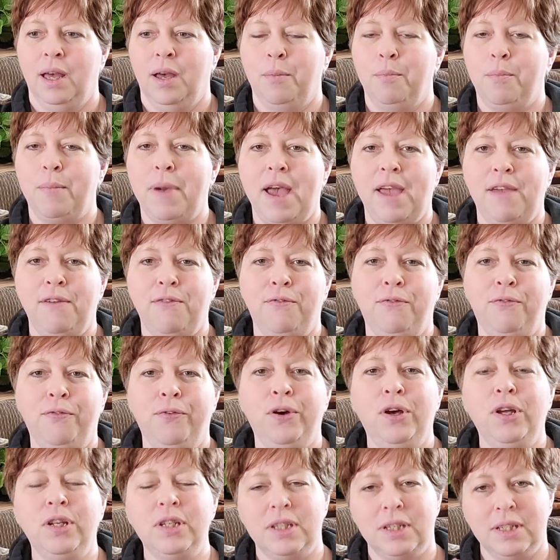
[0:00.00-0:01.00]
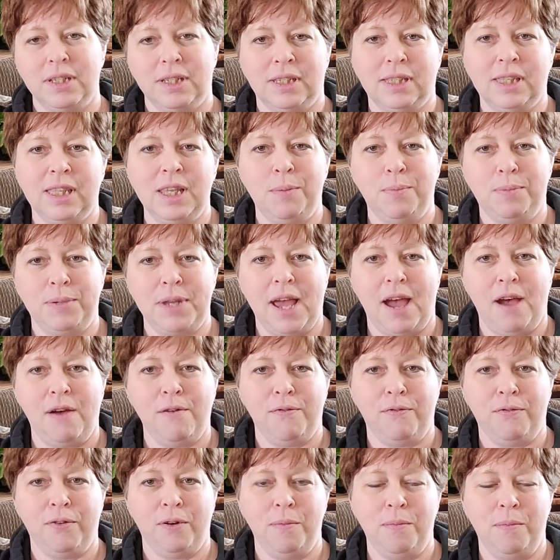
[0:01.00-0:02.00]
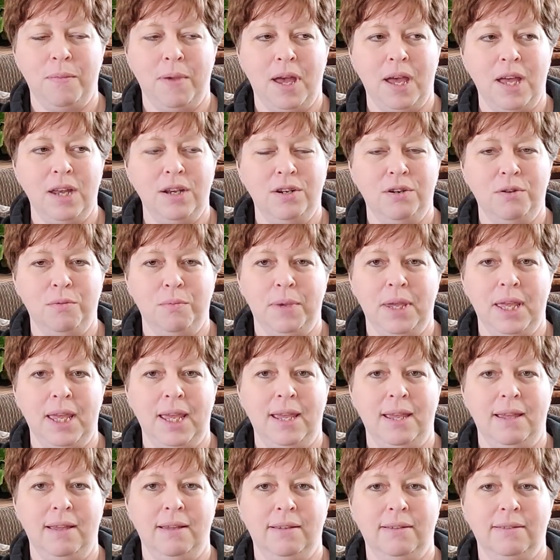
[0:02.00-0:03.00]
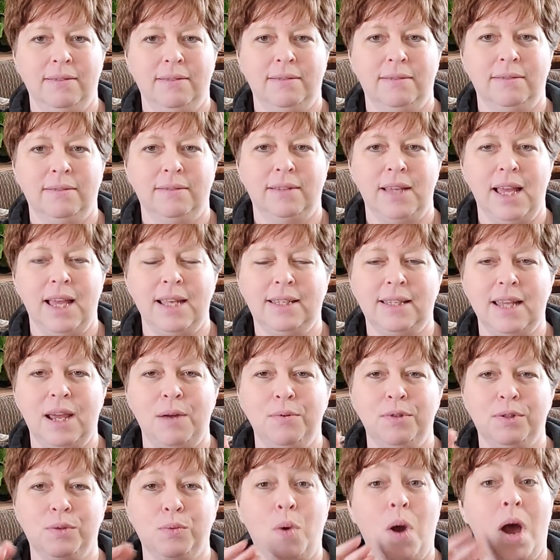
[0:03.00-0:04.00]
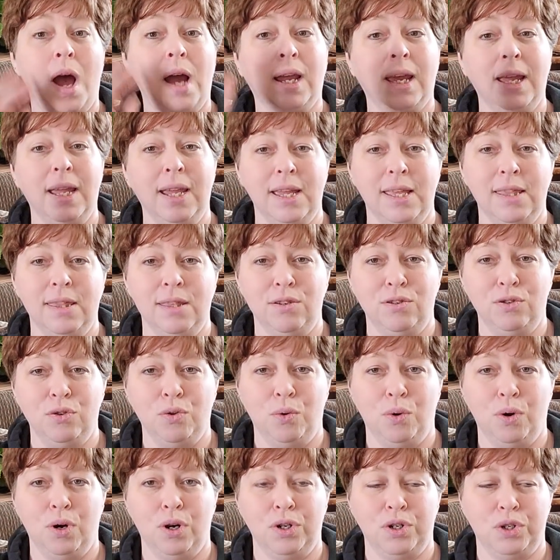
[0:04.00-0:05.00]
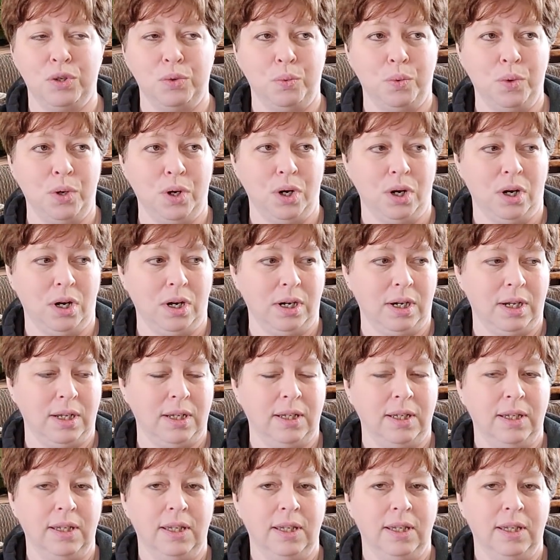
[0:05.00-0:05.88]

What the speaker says: my foot slipped out from under me as I was walking in the door to work,